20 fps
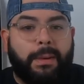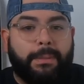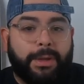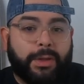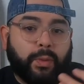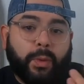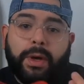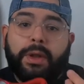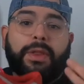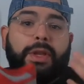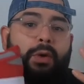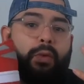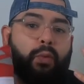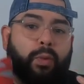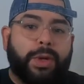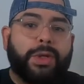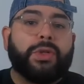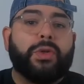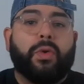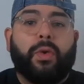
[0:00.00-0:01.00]
I mean, it's one of the
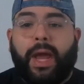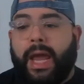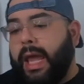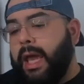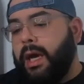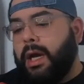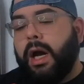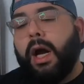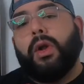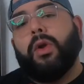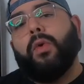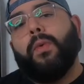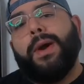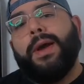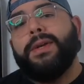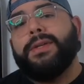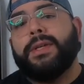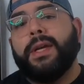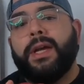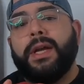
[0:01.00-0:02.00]
original 8
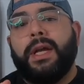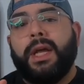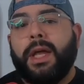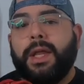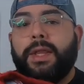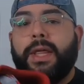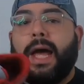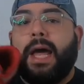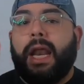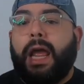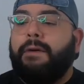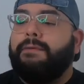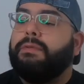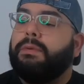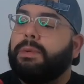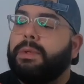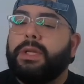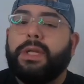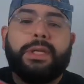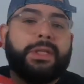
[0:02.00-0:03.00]
colorways that ever
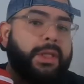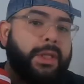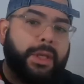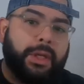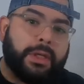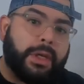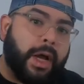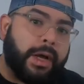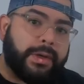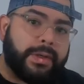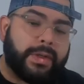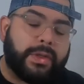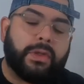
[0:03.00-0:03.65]
released in the dunks.